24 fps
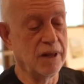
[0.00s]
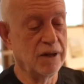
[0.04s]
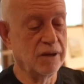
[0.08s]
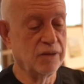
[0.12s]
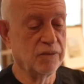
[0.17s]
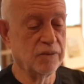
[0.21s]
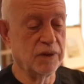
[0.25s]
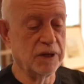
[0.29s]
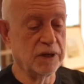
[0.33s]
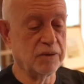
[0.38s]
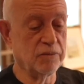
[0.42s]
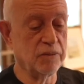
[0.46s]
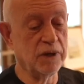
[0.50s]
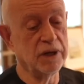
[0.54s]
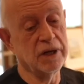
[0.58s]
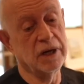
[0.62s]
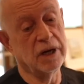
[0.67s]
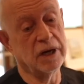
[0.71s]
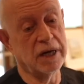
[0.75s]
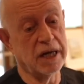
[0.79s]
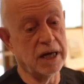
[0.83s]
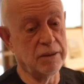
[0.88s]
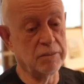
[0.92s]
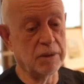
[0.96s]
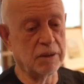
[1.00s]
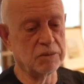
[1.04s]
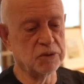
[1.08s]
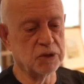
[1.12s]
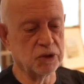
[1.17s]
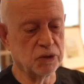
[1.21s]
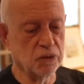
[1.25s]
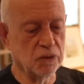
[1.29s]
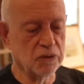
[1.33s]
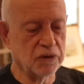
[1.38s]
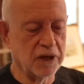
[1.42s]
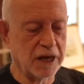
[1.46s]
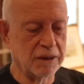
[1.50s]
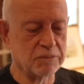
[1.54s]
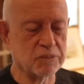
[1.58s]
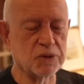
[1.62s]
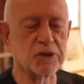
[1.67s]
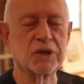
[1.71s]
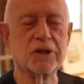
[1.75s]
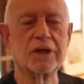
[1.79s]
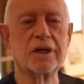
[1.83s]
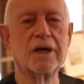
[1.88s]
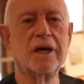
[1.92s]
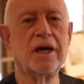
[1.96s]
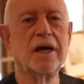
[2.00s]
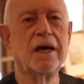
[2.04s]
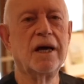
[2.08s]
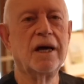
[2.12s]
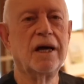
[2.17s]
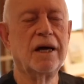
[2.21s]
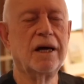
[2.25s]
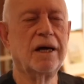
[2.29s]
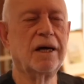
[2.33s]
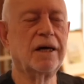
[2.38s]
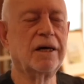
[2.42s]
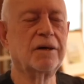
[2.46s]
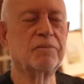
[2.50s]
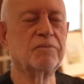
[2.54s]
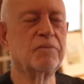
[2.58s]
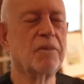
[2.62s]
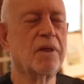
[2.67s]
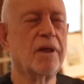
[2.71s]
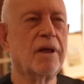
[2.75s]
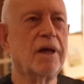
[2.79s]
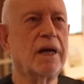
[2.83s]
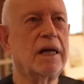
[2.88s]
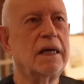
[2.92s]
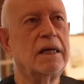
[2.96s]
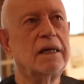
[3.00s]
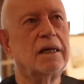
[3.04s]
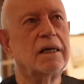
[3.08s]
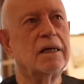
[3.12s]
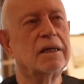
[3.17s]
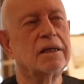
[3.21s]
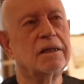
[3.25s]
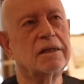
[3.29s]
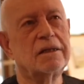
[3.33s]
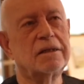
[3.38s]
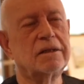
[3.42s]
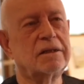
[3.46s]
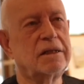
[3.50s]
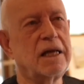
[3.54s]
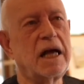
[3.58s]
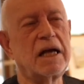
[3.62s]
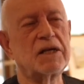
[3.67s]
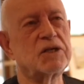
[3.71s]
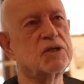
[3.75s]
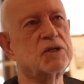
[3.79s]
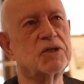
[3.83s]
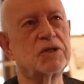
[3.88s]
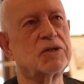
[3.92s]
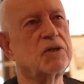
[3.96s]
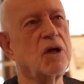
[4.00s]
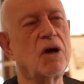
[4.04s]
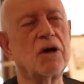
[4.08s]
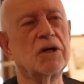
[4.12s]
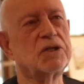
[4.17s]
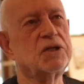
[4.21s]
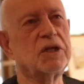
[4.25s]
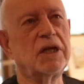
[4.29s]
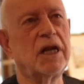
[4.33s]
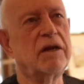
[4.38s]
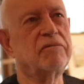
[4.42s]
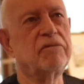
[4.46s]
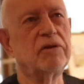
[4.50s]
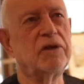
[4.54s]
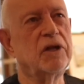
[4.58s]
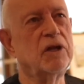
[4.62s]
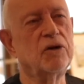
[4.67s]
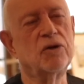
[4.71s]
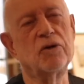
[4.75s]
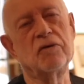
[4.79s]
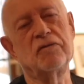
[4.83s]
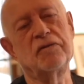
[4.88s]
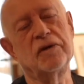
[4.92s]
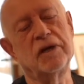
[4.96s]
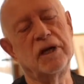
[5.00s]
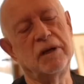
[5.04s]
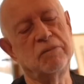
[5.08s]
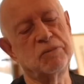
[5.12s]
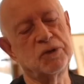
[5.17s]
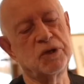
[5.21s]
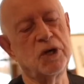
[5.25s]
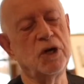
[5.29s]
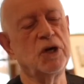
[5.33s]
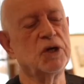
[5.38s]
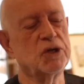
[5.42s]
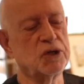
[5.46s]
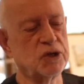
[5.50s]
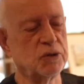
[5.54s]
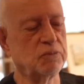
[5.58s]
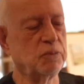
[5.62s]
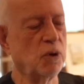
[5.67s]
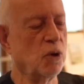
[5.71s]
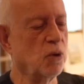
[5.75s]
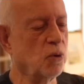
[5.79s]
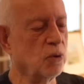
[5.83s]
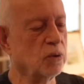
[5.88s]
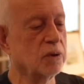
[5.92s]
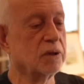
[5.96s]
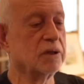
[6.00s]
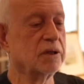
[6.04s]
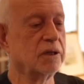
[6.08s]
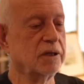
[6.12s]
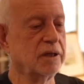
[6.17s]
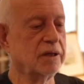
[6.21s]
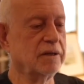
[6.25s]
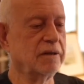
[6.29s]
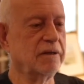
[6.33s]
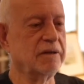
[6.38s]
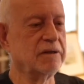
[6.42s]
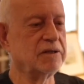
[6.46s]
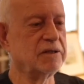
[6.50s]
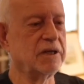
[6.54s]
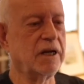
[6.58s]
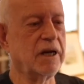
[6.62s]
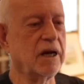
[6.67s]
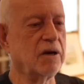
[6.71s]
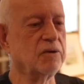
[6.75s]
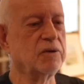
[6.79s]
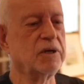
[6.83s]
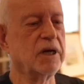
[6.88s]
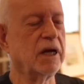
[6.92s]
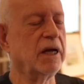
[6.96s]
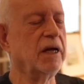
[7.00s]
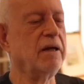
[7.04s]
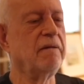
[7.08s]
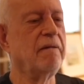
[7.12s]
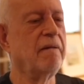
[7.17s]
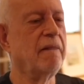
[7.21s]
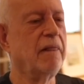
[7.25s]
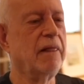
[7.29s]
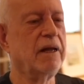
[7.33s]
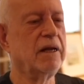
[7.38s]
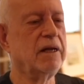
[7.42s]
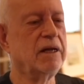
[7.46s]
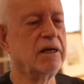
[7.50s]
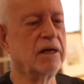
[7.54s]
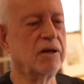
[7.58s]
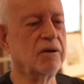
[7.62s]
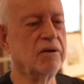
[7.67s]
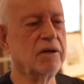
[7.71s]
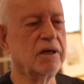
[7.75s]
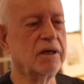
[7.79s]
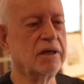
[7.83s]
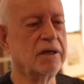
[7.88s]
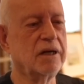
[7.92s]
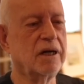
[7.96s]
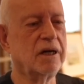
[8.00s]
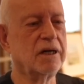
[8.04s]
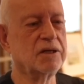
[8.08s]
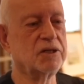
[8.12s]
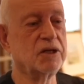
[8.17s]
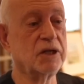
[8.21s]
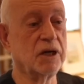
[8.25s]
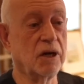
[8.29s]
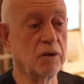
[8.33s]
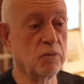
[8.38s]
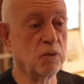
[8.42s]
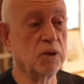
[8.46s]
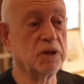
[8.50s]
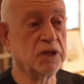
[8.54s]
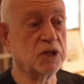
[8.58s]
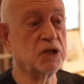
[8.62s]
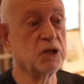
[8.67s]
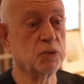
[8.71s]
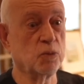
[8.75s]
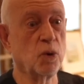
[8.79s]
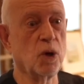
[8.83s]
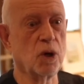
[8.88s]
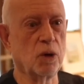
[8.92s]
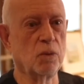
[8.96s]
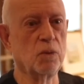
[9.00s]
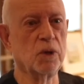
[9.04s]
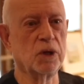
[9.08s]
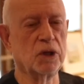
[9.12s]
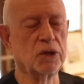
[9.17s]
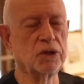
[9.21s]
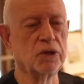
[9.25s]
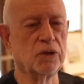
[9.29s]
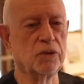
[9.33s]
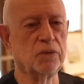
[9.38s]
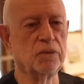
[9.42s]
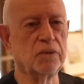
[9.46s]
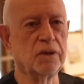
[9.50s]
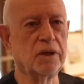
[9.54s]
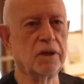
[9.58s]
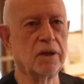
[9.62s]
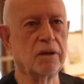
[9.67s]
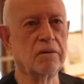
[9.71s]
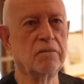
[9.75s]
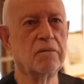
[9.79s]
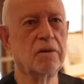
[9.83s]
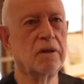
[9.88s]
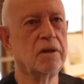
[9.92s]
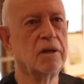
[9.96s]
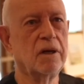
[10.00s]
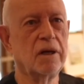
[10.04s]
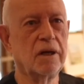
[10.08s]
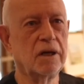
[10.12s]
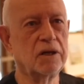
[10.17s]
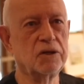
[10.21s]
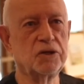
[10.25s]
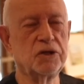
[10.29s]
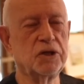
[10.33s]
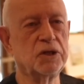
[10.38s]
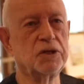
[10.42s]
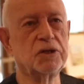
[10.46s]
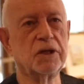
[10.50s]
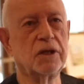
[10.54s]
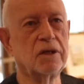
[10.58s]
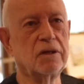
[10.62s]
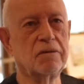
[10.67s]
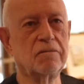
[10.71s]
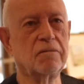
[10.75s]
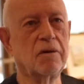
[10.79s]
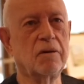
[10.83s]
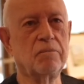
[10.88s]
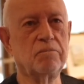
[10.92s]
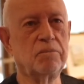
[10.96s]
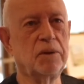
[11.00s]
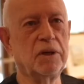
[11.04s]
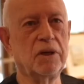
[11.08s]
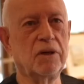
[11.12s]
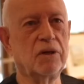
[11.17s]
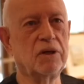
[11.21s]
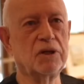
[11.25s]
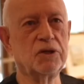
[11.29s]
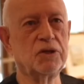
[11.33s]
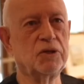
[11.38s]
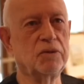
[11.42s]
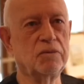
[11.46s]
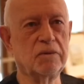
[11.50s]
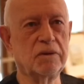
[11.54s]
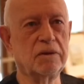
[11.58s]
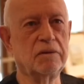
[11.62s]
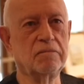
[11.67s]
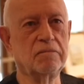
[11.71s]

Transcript: when I came up to Northampton. That started everything off, and it was her support that said, okay, you know, I said, this is what I want to do, you know. And she said, I'm behind you.